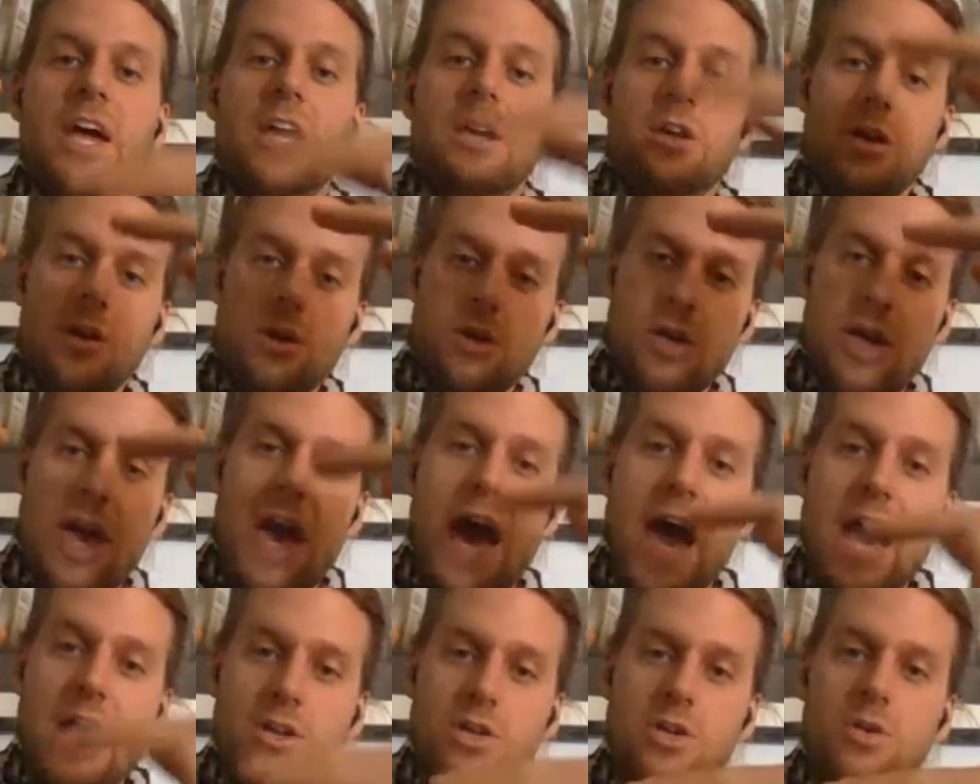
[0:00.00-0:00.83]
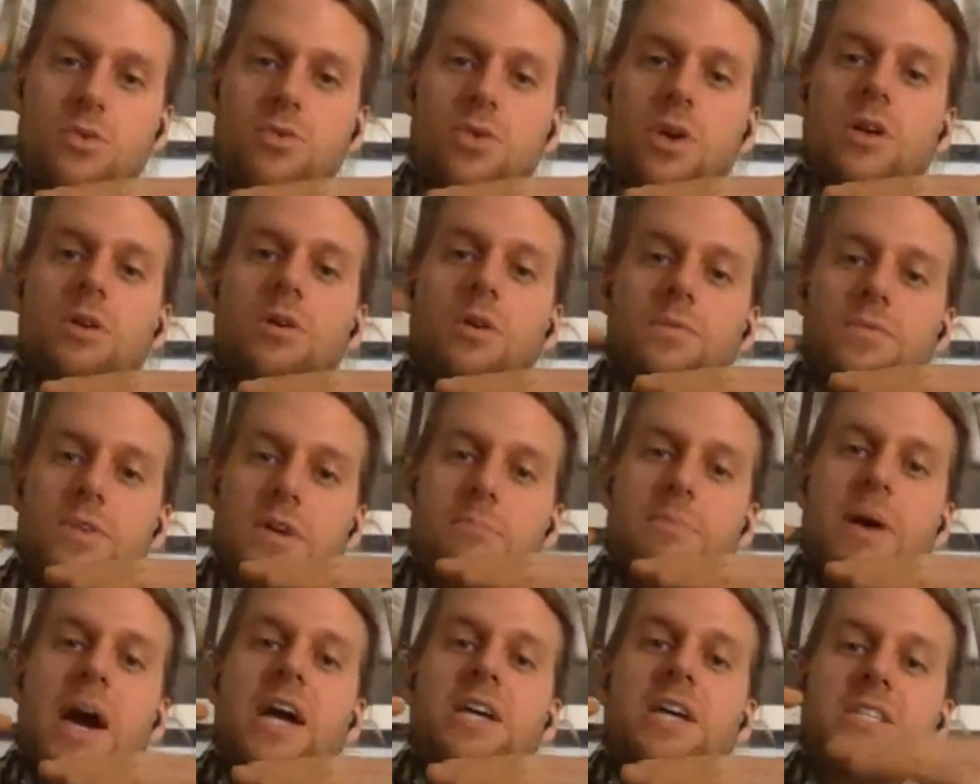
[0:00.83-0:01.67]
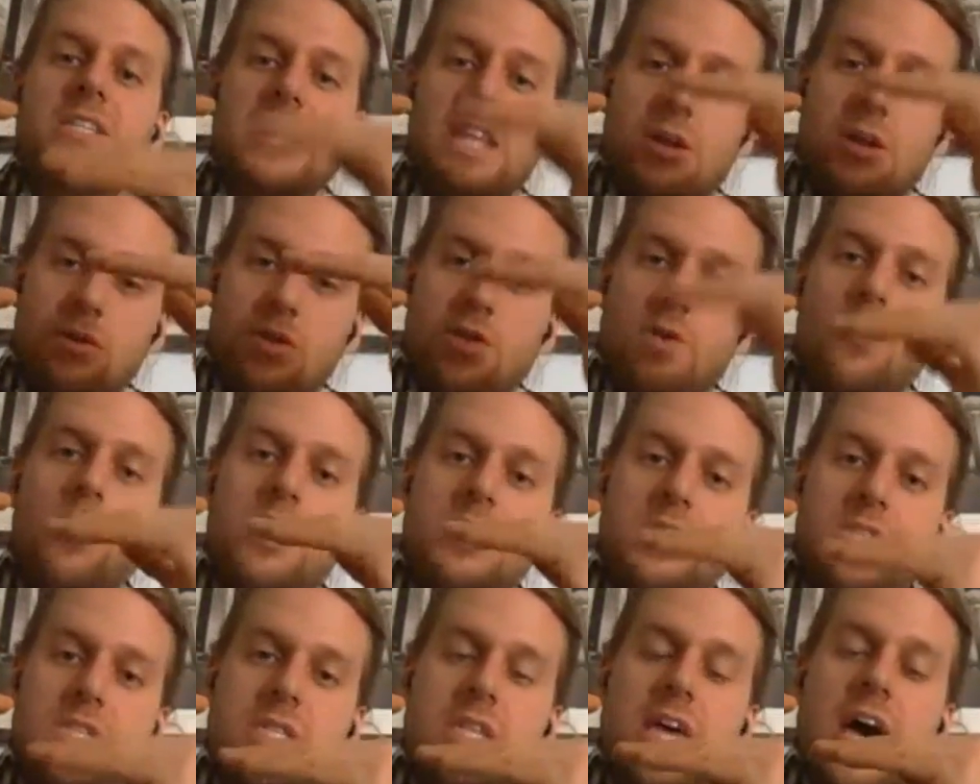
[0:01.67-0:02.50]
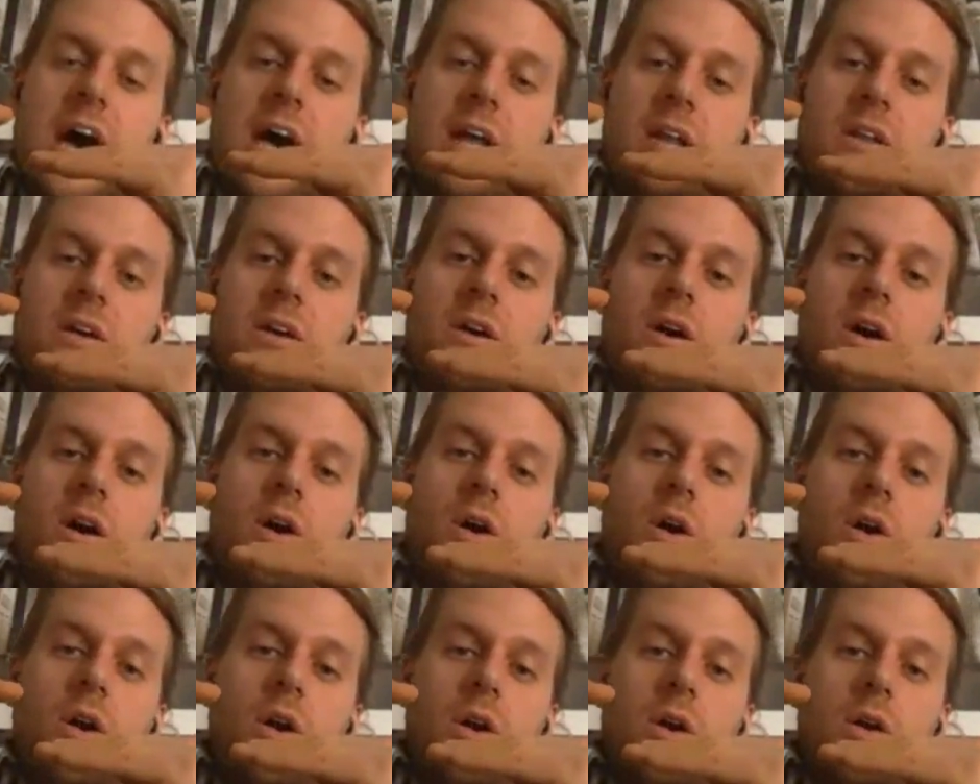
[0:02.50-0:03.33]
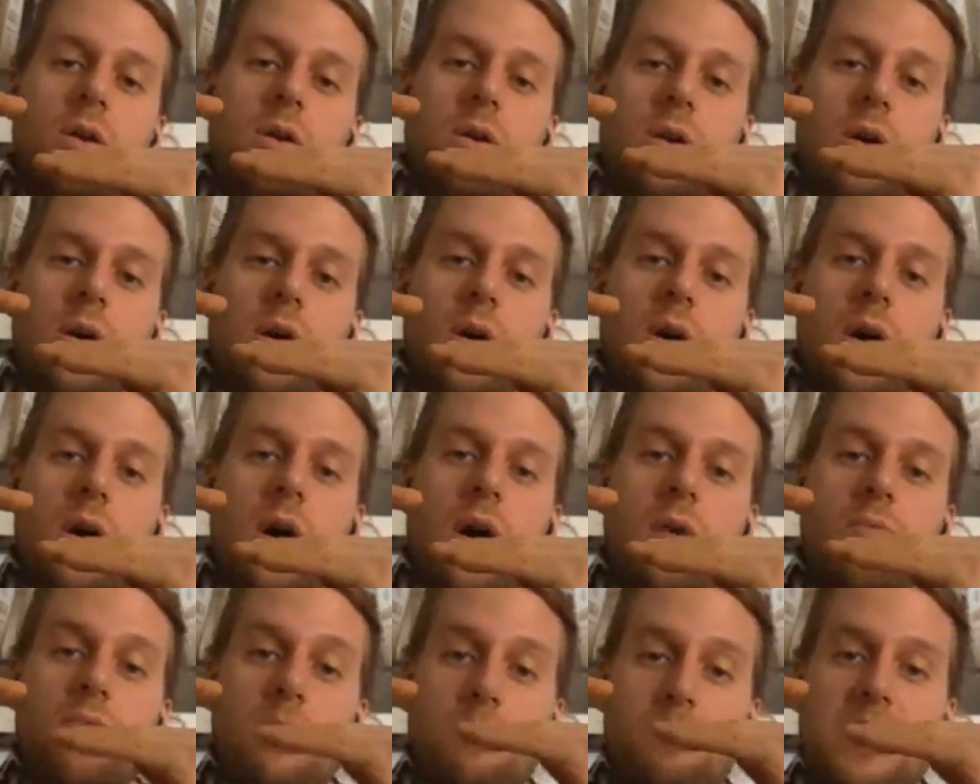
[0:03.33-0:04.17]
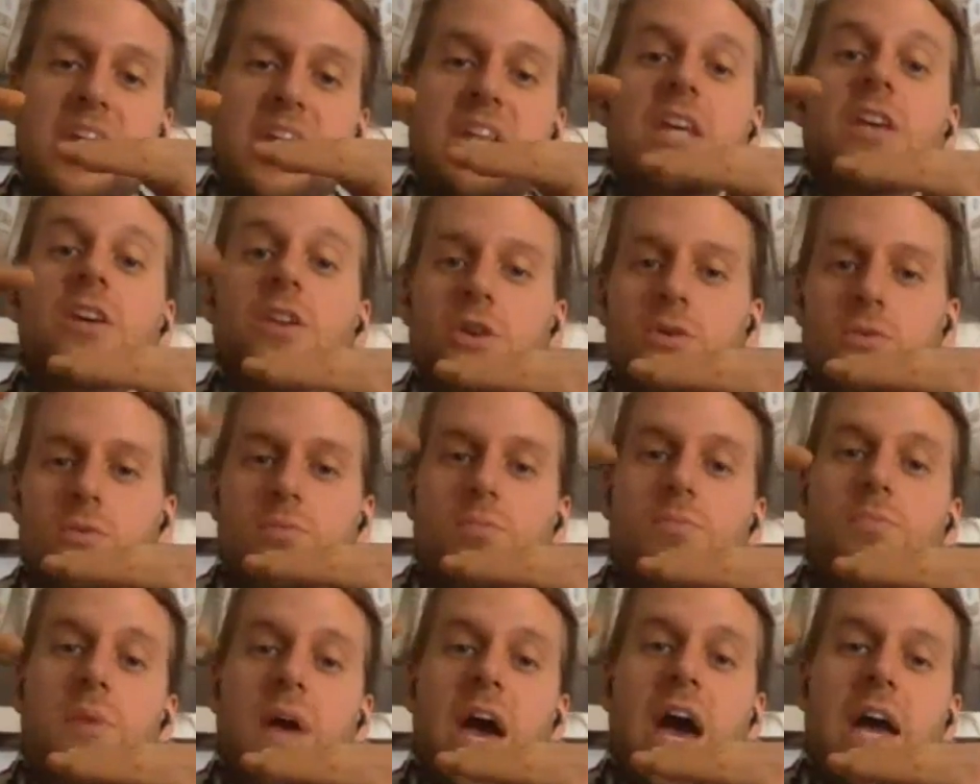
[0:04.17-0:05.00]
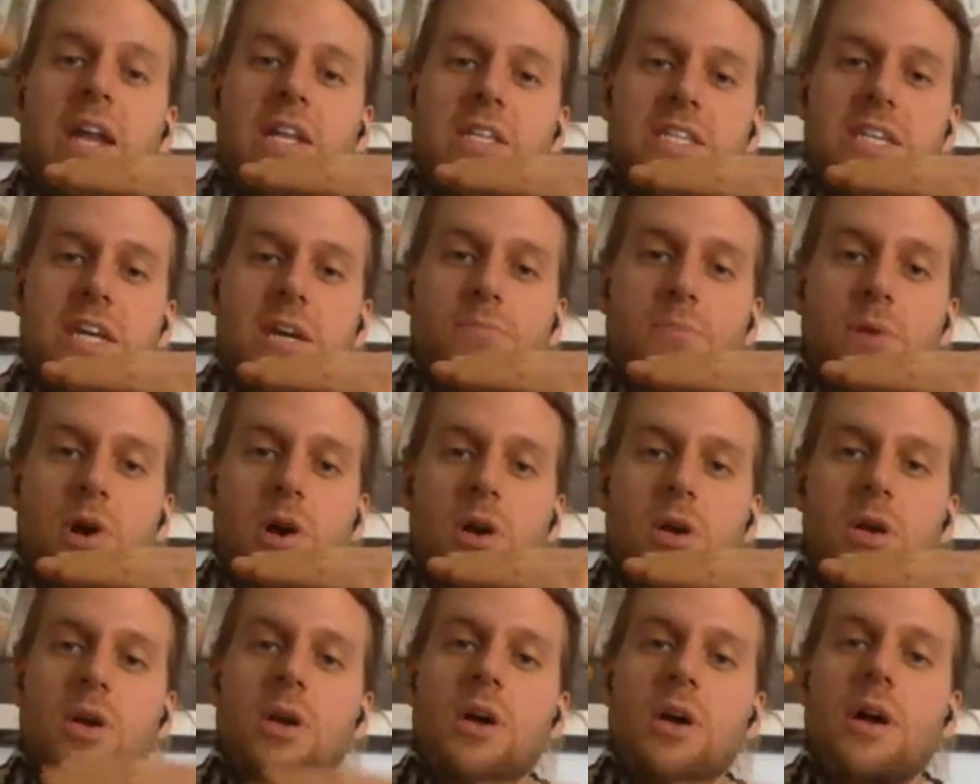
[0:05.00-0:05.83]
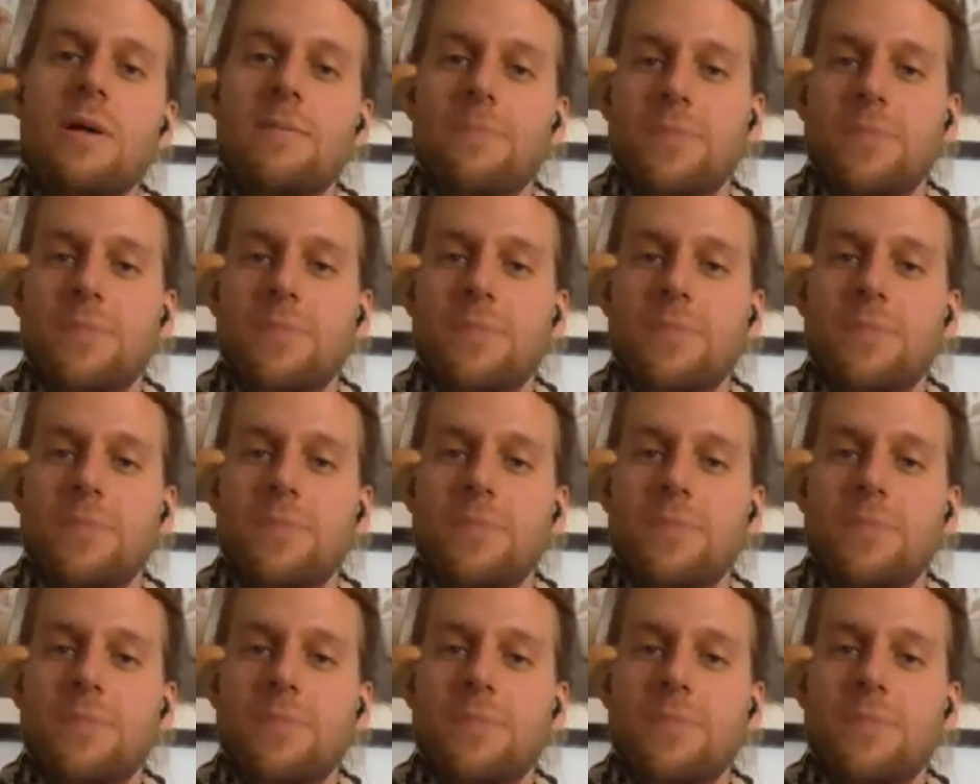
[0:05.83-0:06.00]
Like add new critical feedbacks, and then the ones that are repeating, you add a tick mark.